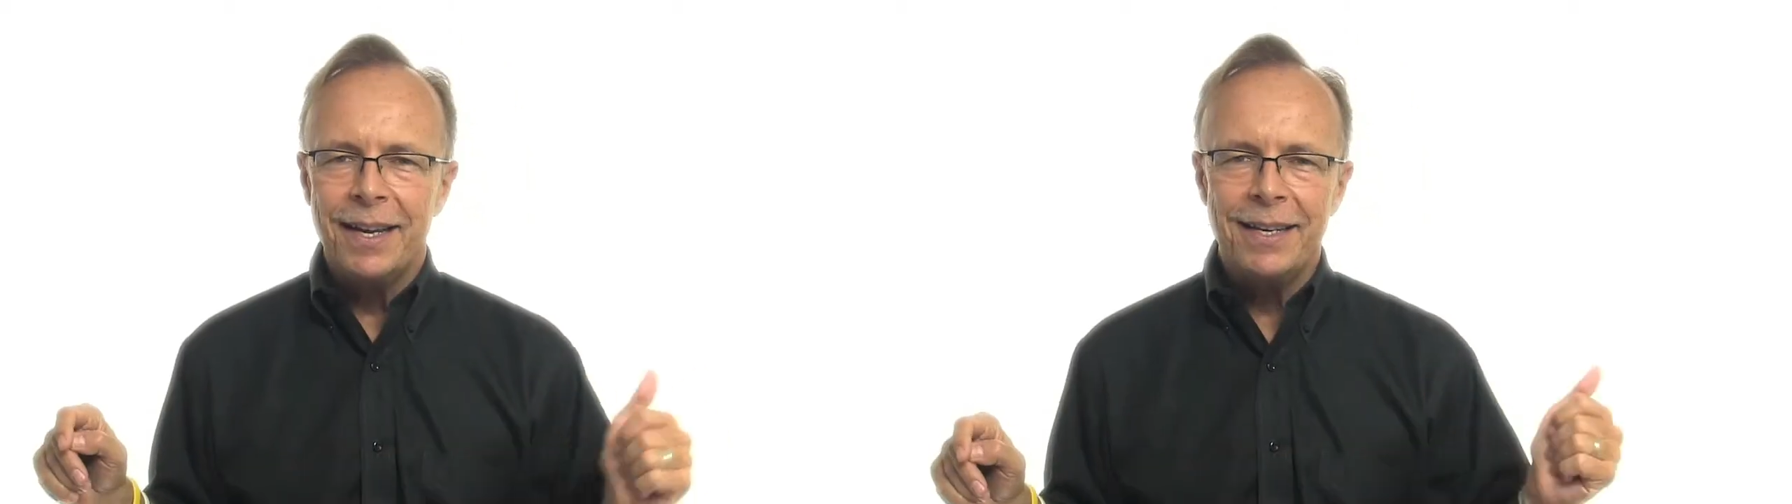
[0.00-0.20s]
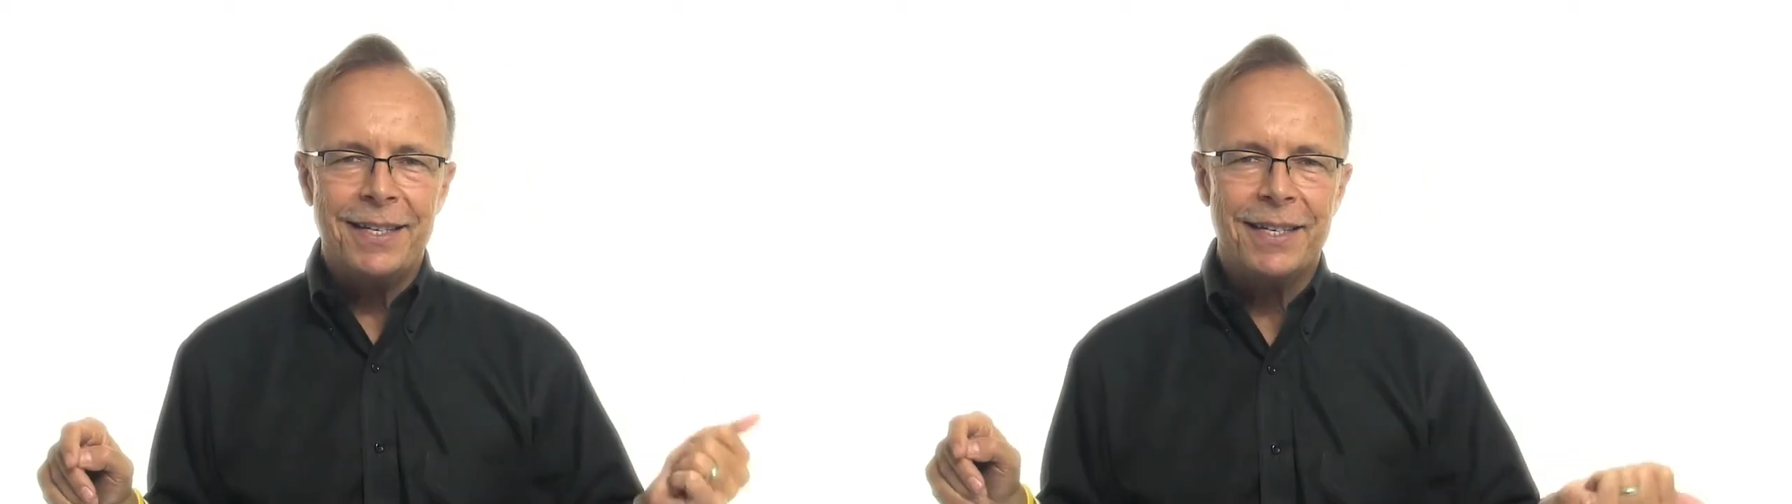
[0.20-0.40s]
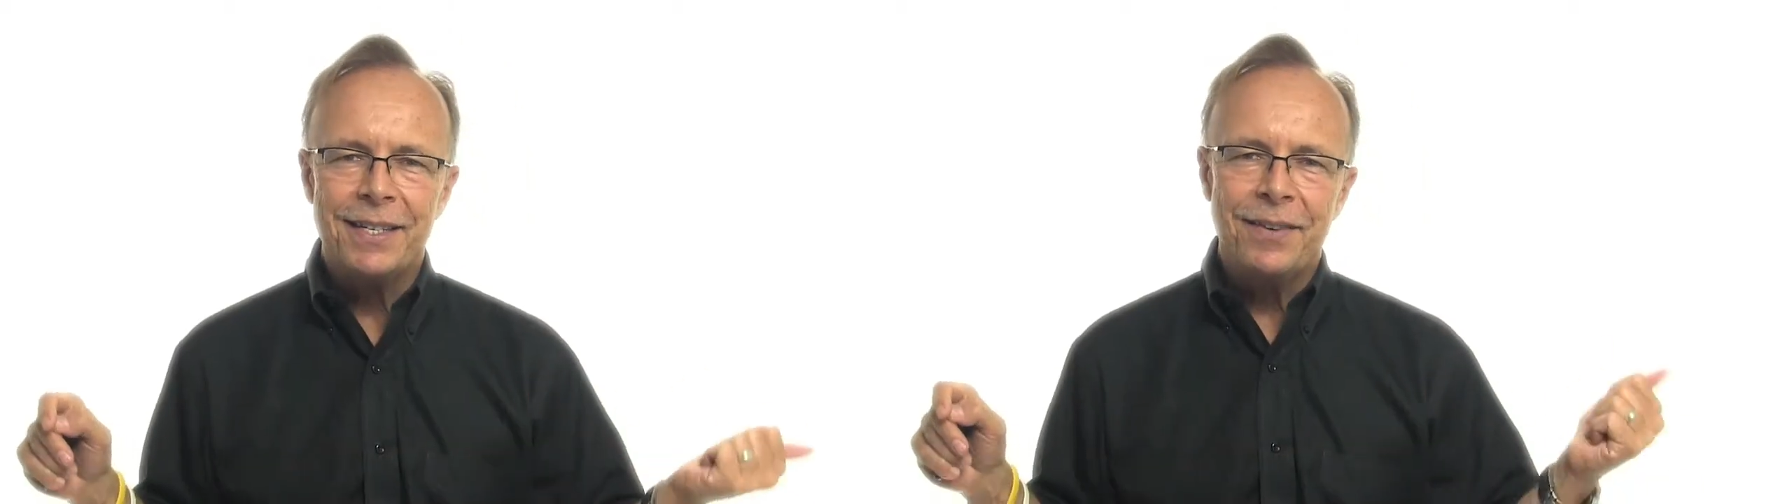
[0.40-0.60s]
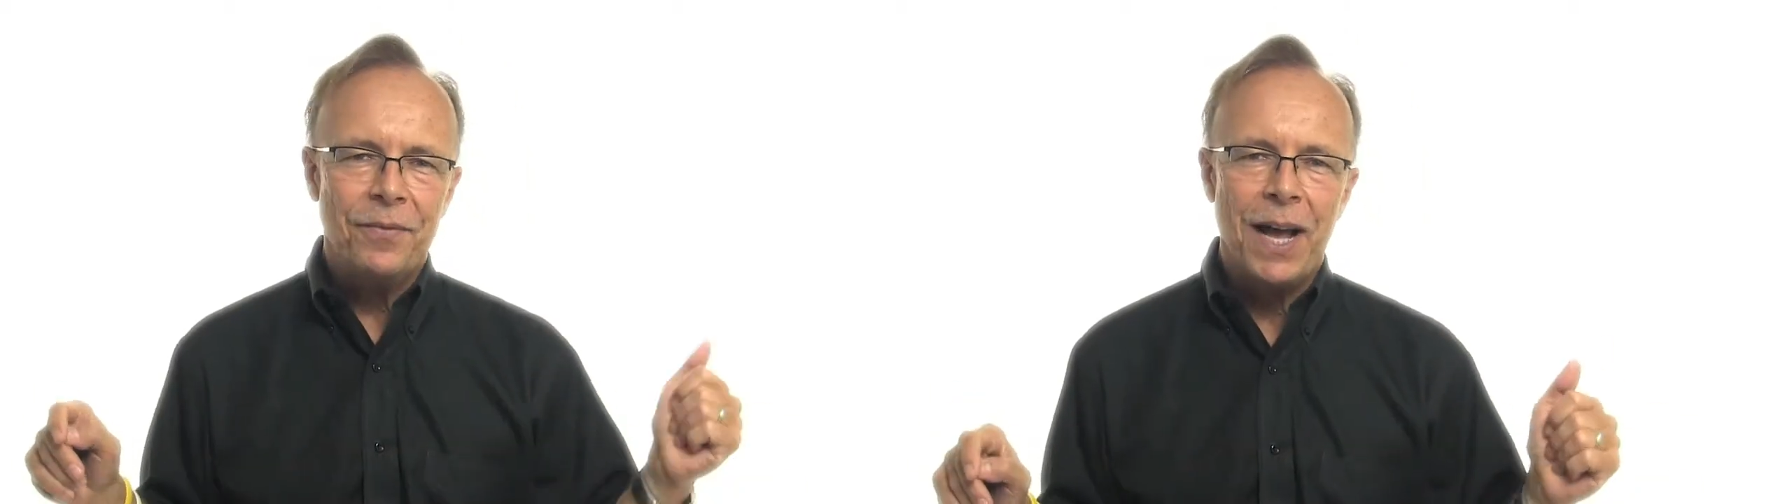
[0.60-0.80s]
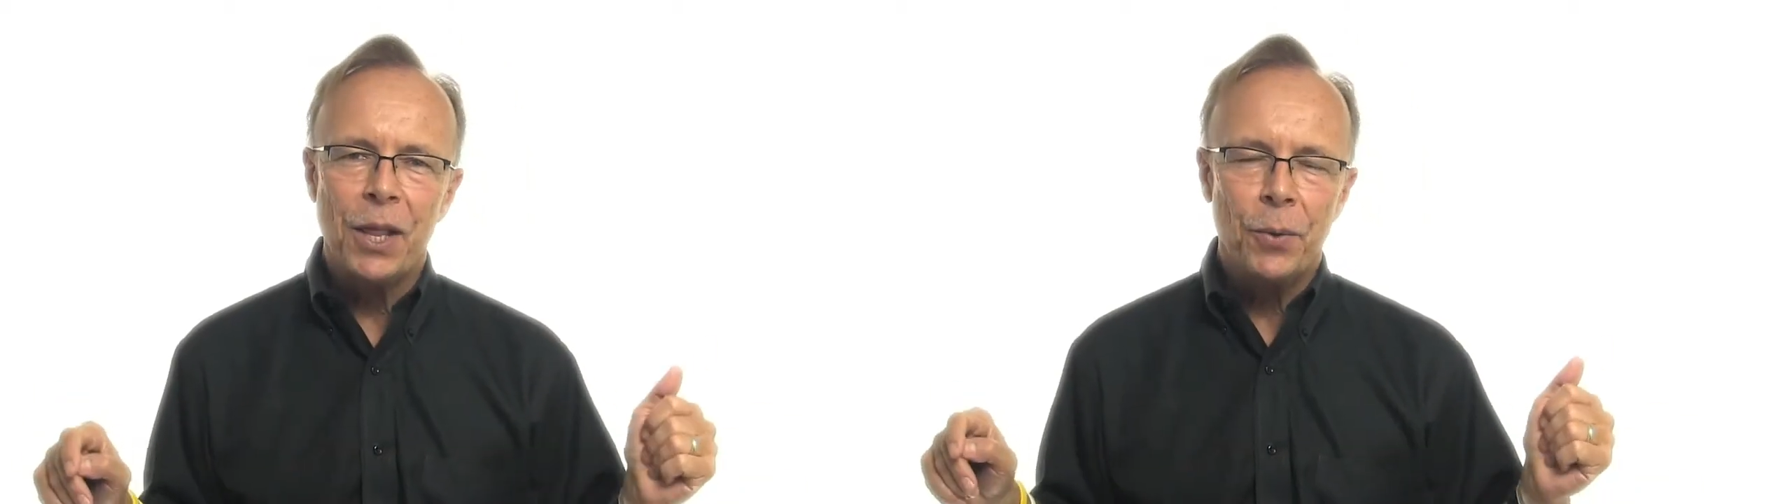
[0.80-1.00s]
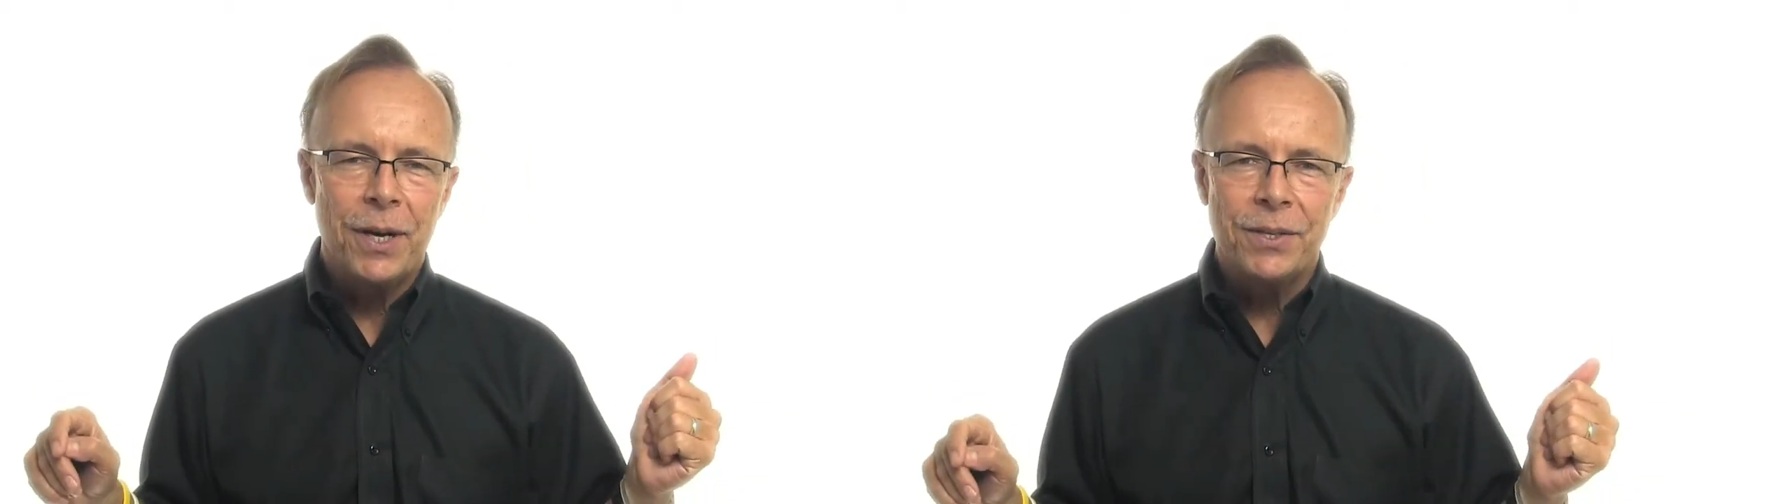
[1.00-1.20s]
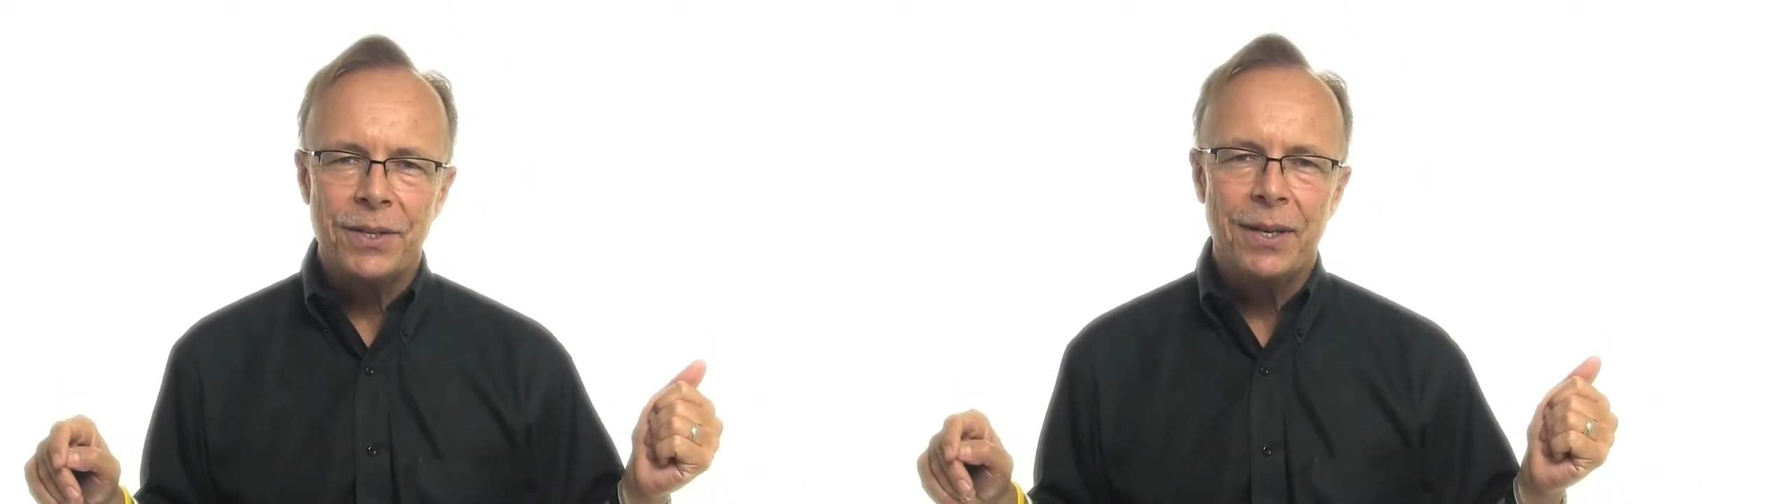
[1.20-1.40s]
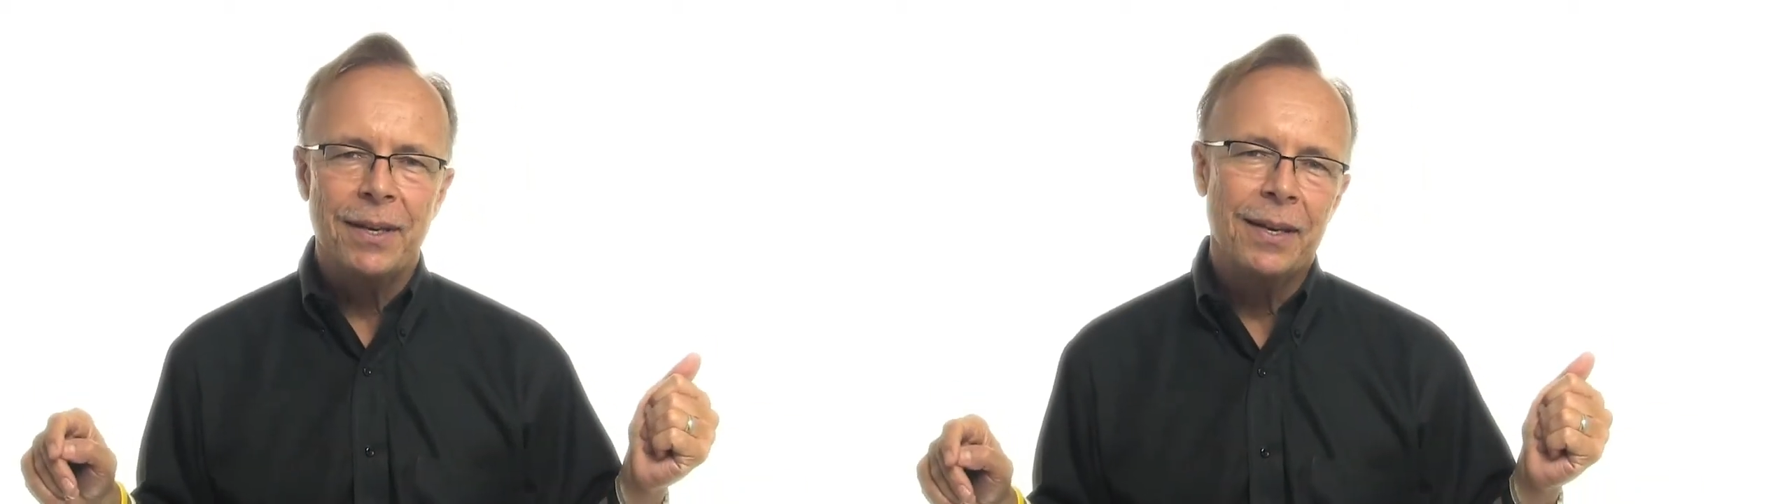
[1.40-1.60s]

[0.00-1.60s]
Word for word: Uh, just follow us.